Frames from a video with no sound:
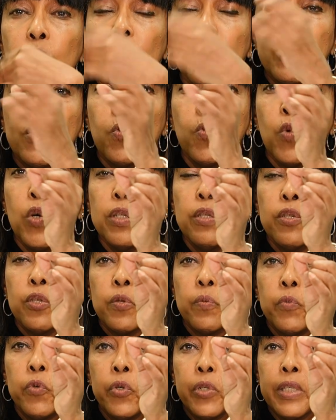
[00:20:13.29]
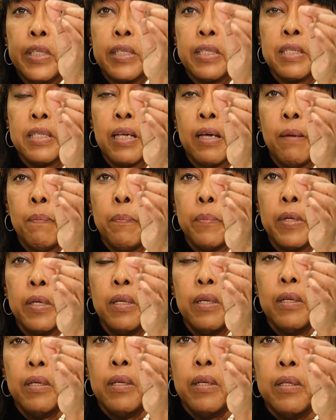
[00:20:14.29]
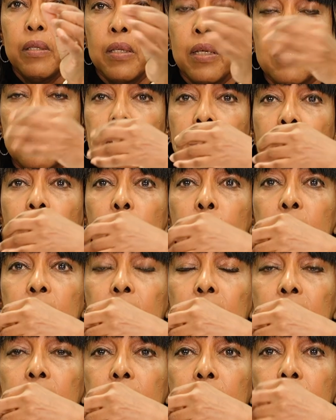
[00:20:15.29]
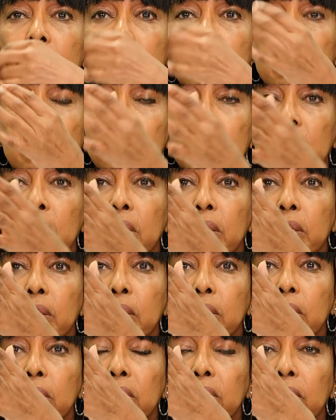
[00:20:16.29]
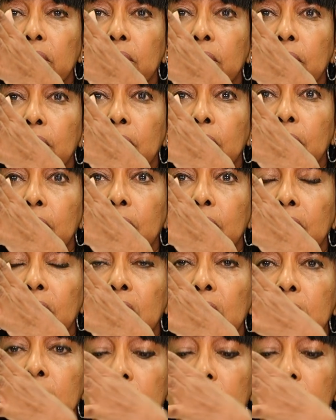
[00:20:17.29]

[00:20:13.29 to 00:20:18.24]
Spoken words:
What's one small step that somebody can start that